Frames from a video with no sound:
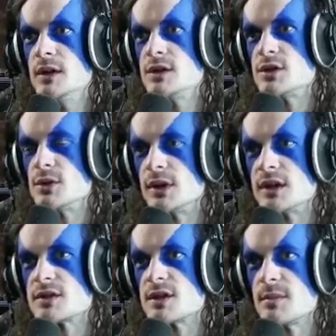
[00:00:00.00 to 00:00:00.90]
Two Lings
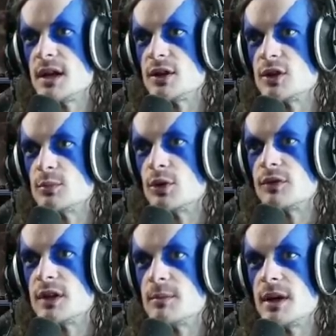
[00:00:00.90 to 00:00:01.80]
in the main could morph
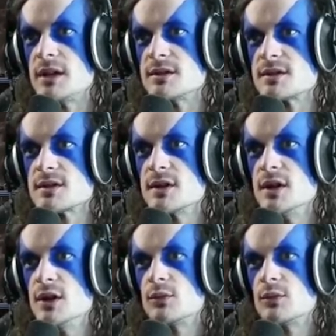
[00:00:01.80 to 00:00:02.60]
into Banes.